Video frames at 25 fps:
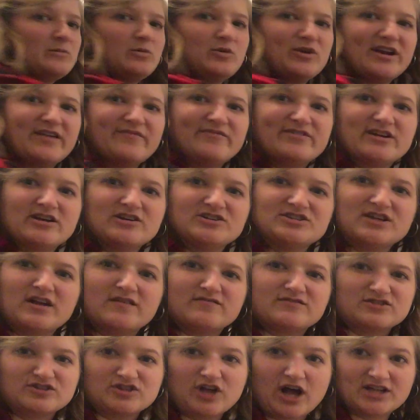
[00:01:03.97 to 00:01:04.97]
We're giving
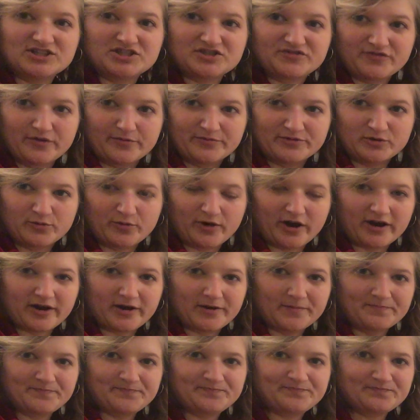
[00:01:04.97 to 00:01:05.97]
ourselves lots of room to
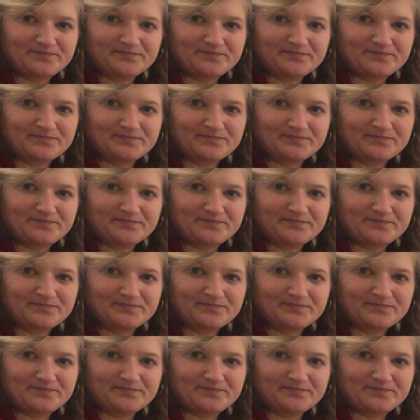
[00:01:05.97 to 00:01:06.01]
work.